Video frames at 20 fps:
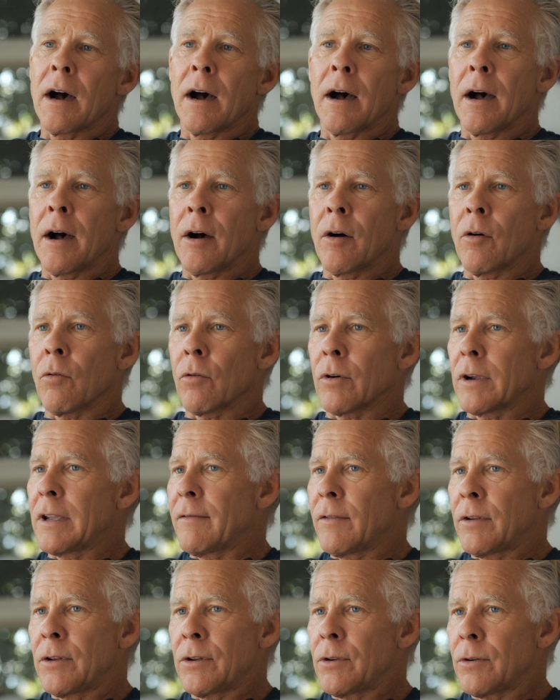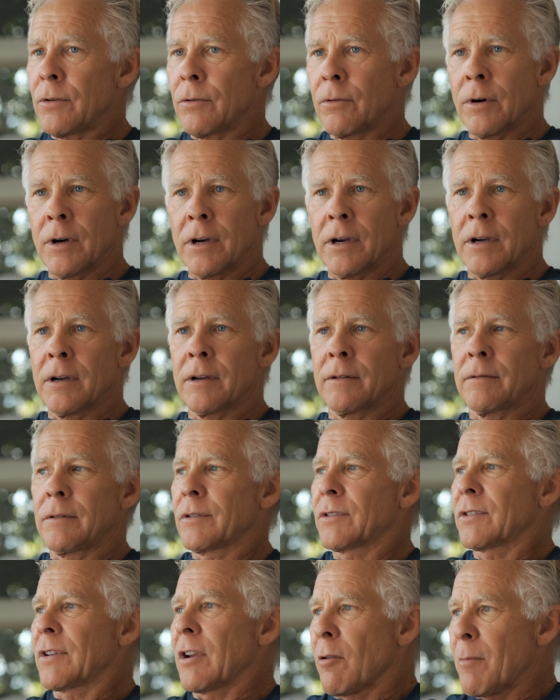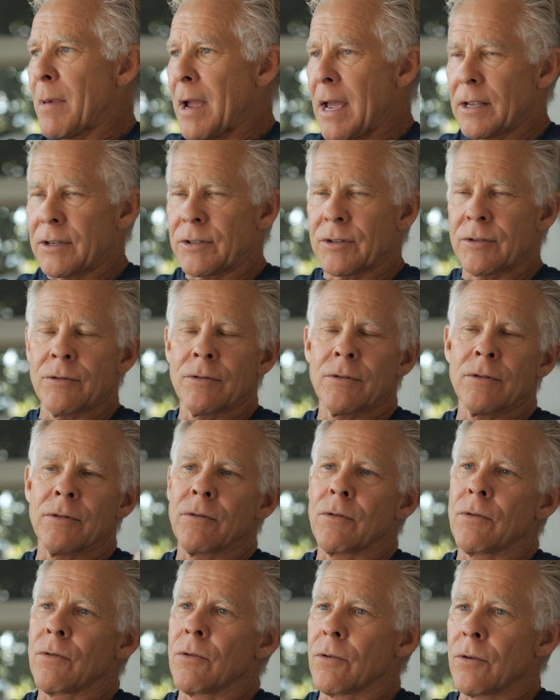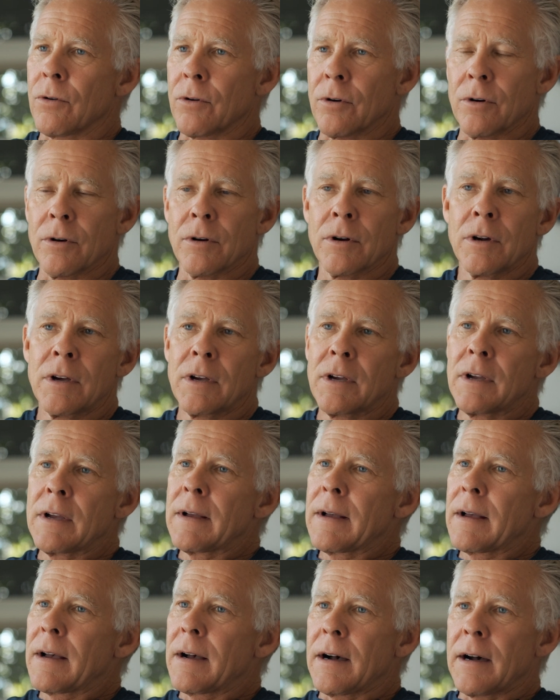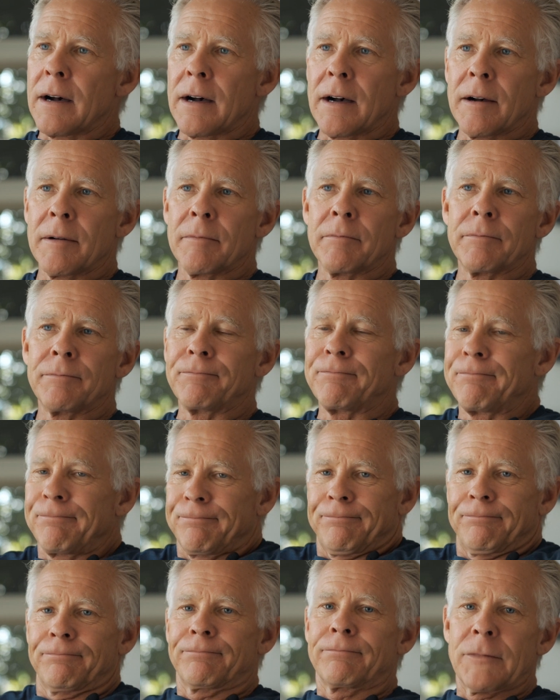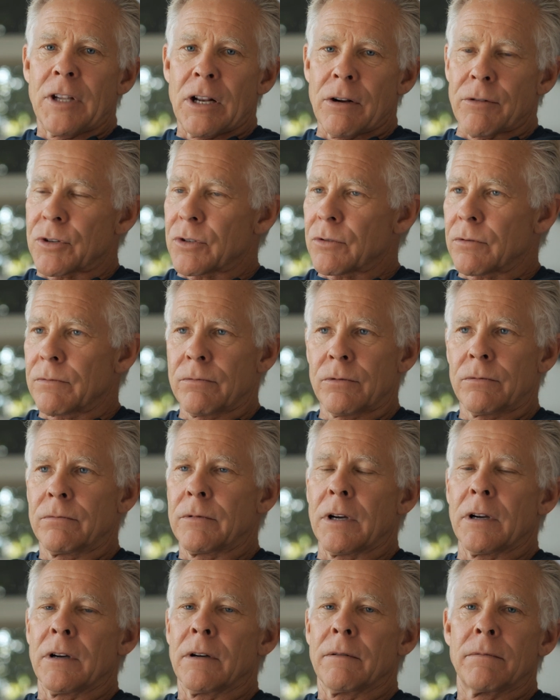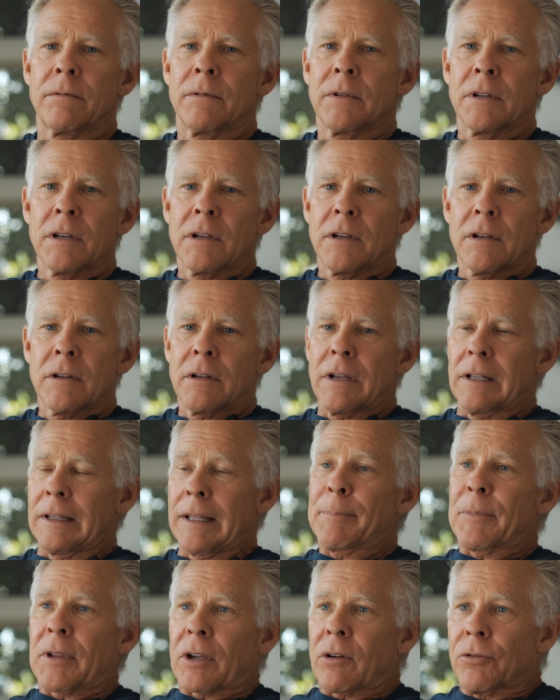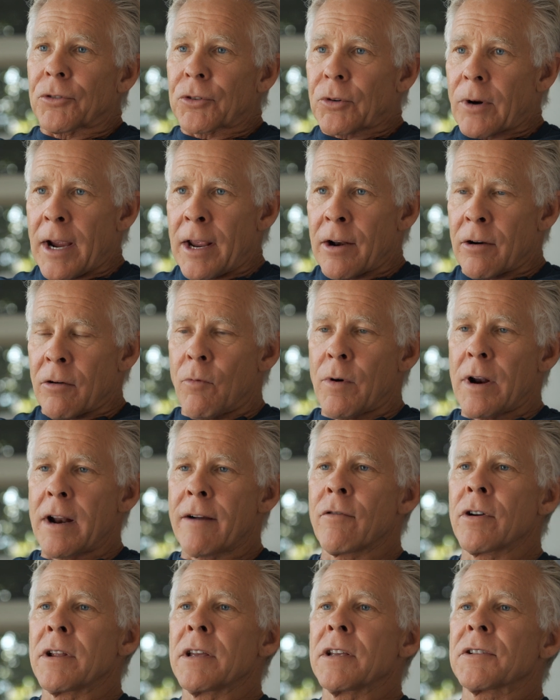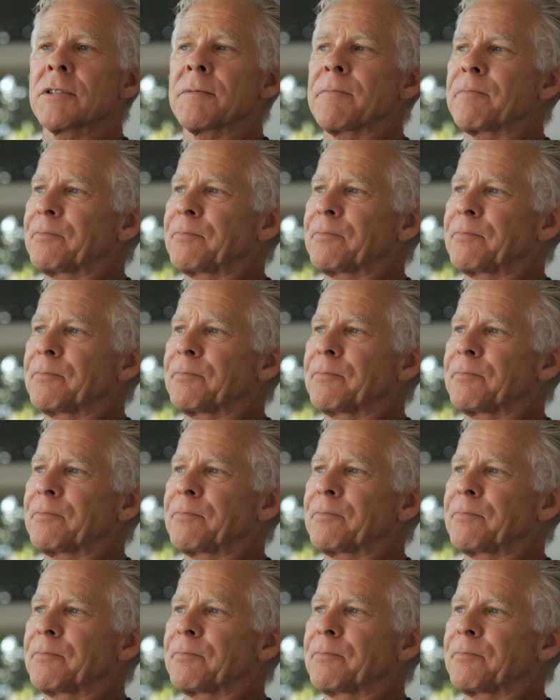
uh, or even do uh, Stairmaster or um, you know, uh, elliptical trainer or whatever it is